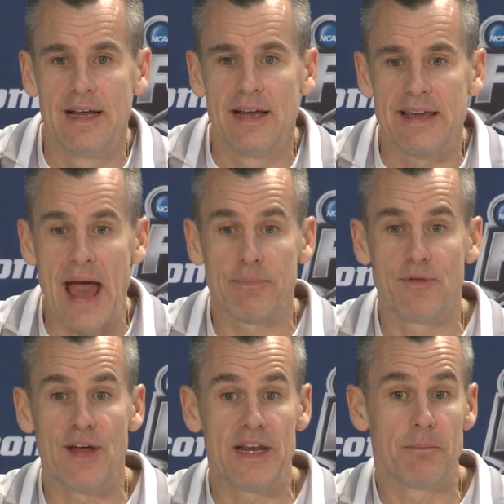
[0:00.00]

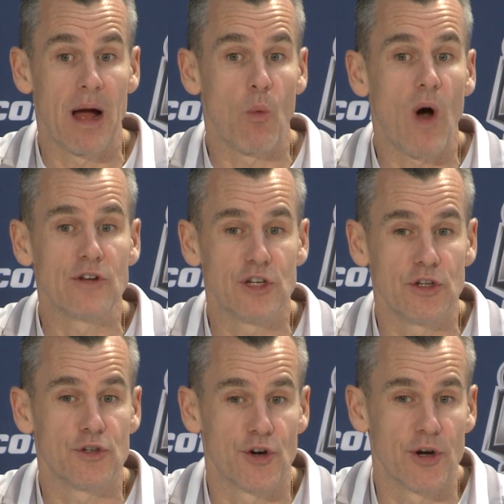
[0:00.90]
captivated by watching
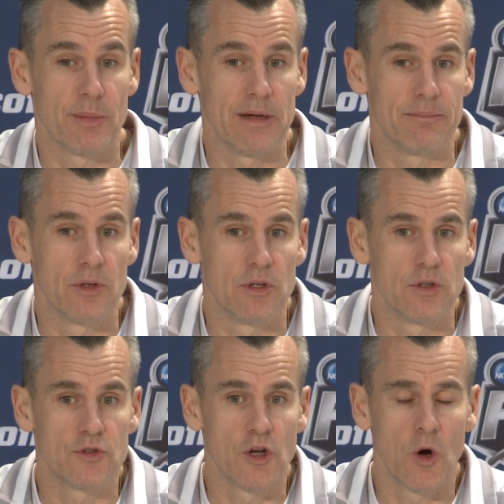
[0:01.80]
the tournament.
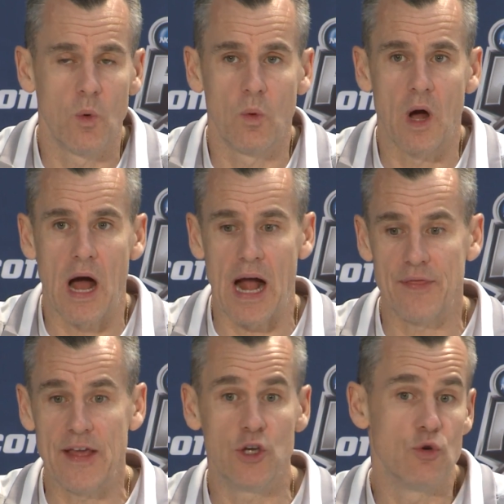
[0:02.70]
So I
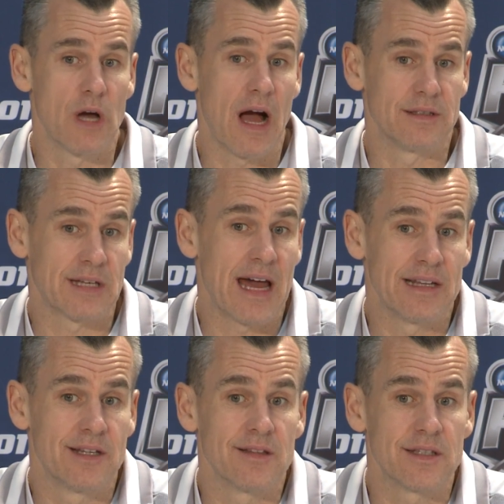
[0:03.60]
think UConn's kind
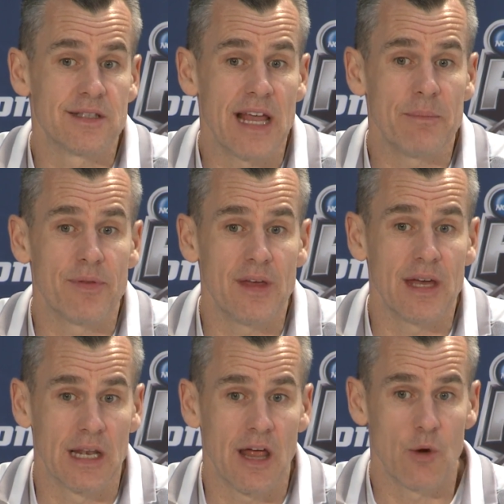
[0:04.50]
of done the same
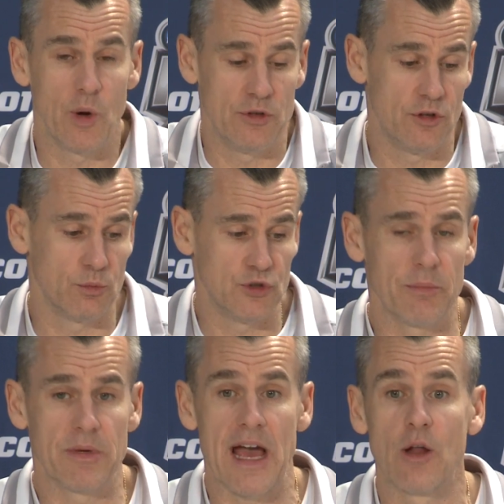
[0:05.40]
thing in a lot of ways. You know, when
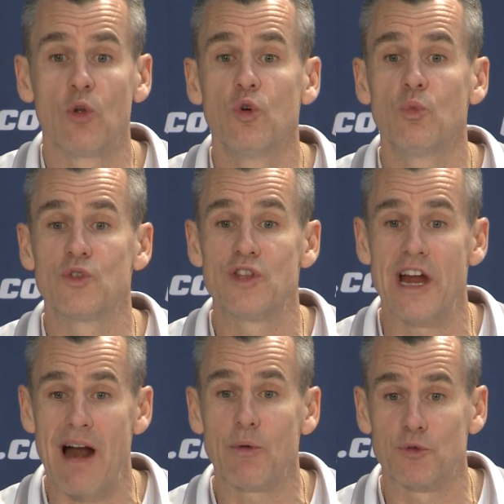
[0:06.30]
Calhoun was
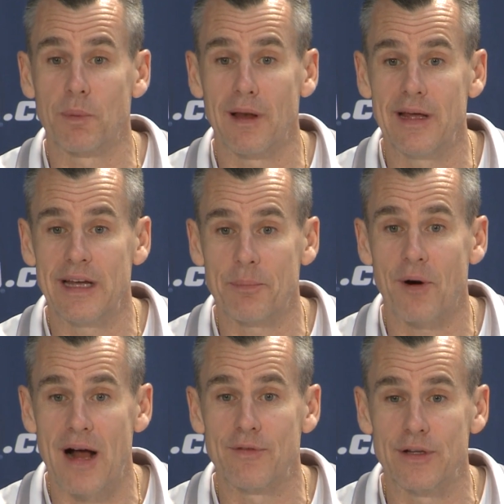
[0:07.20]
there, I was playing at
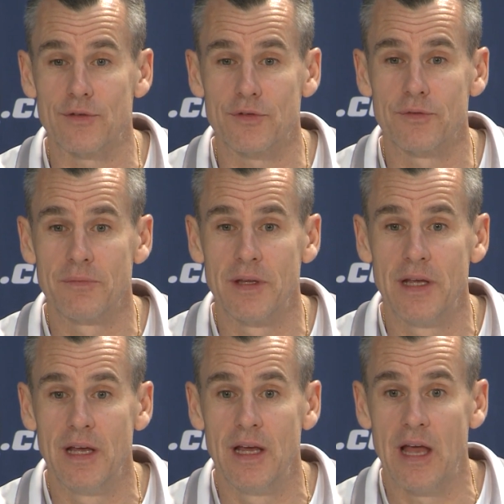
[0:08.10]
Providence
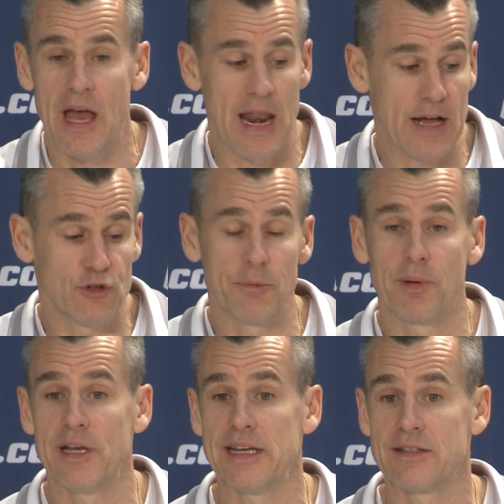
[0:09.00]
and actually
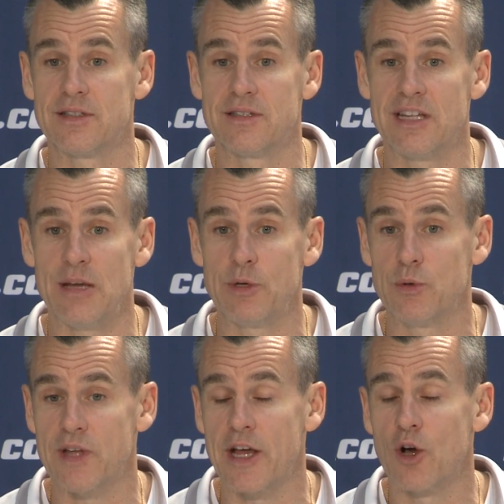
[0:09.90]
played against his team when he
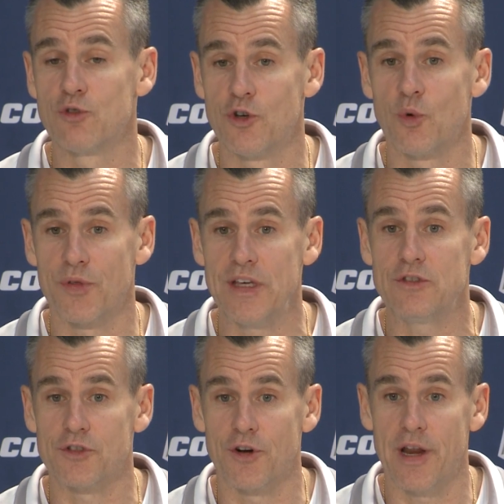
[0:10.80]
was the head coach at
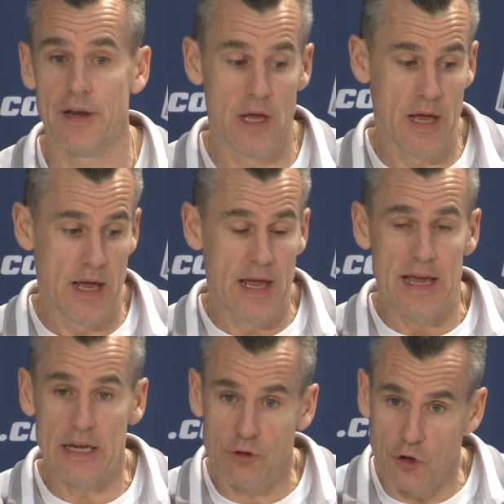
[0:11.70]
Northeastern. And
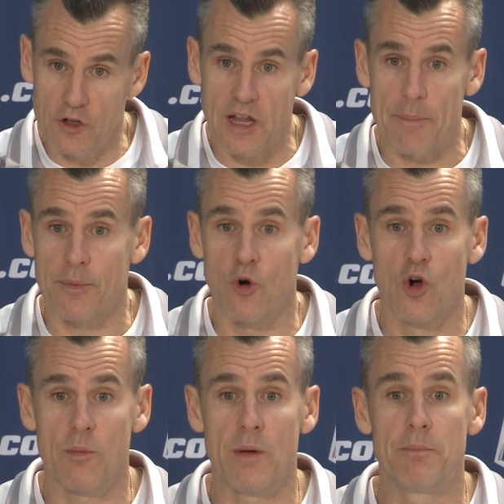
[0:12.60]
he took that
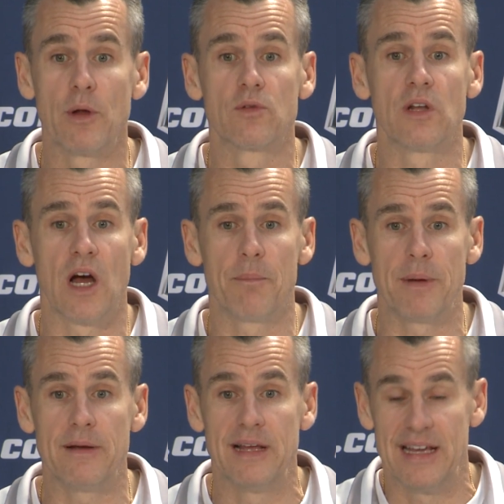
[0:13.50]
program and built it up.
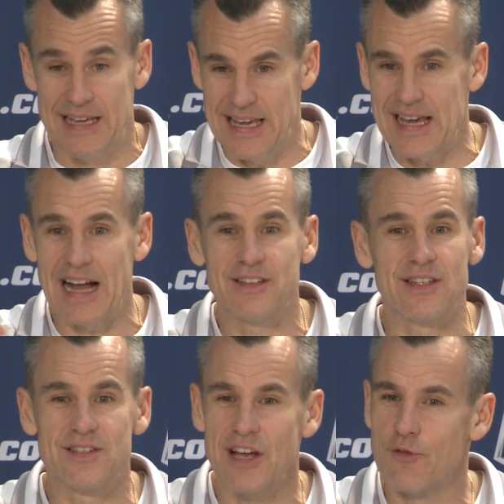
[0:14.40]
And he got to
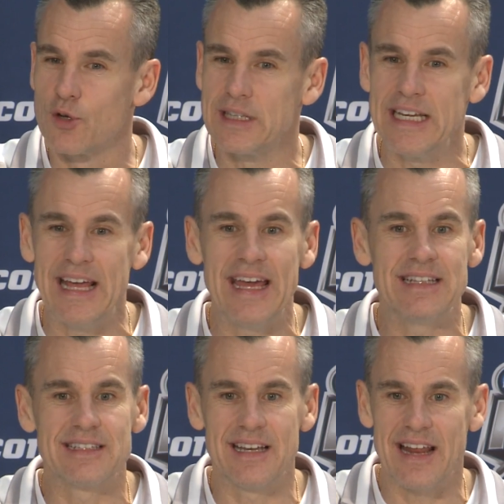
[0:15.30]
several Elite
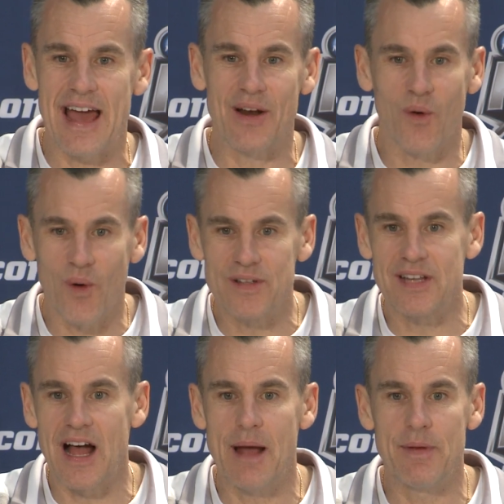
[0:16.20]
Eights and they had a hard
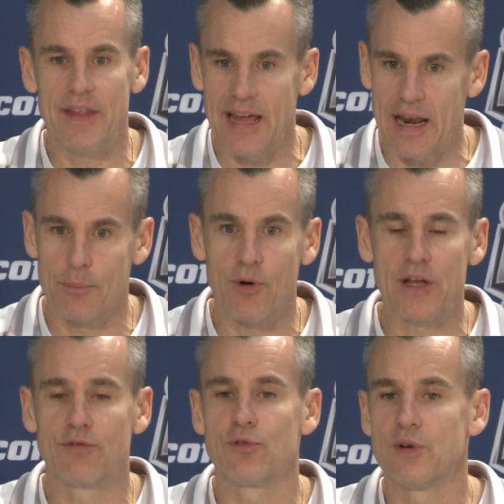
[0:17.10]
time, and then they had a
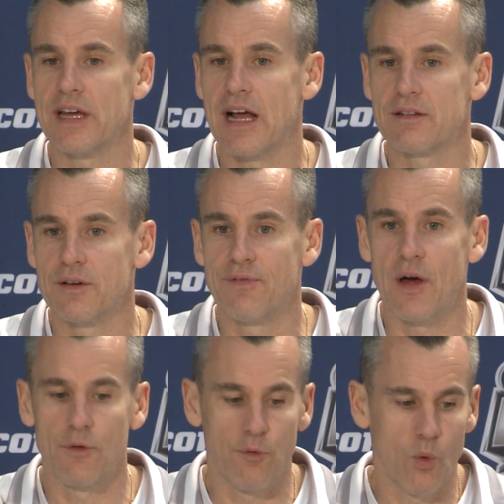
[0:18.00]
breakthrough and they got to the
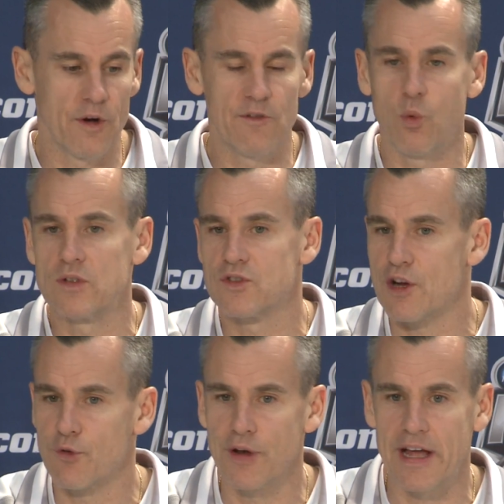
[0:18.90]
Final Four and they've won
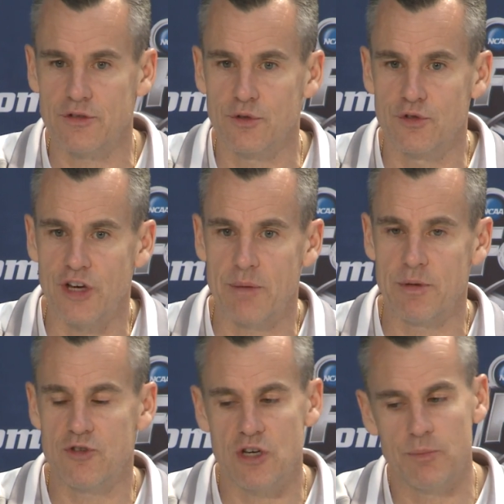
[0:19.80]
several national
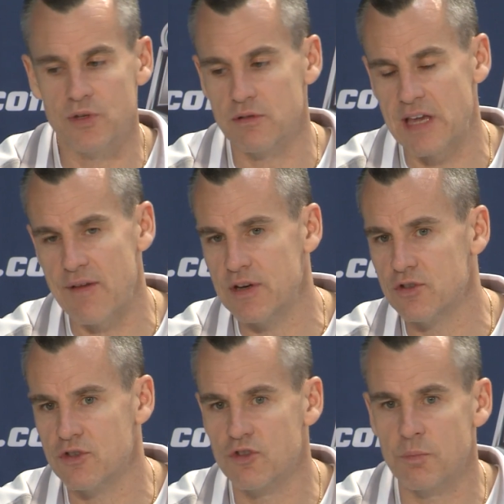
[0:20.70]
championships. And Kevin
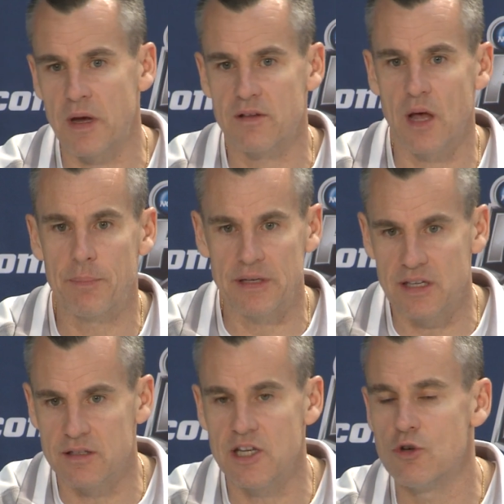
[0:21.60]
has just picked up and
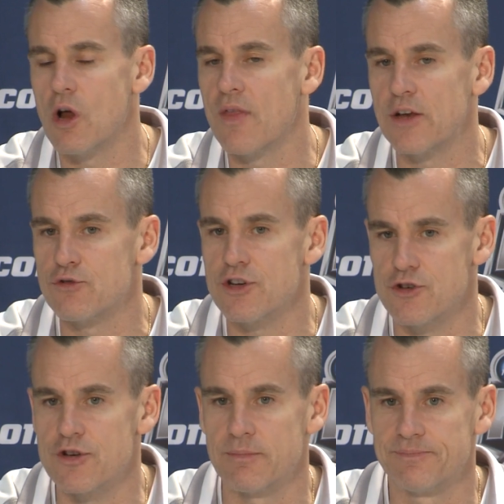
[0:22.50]
continued on that
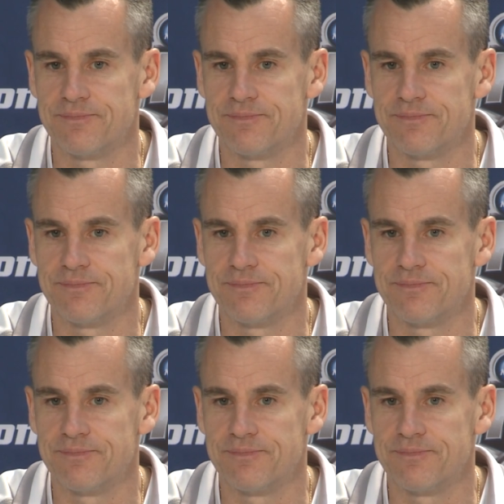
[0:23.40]
tradition.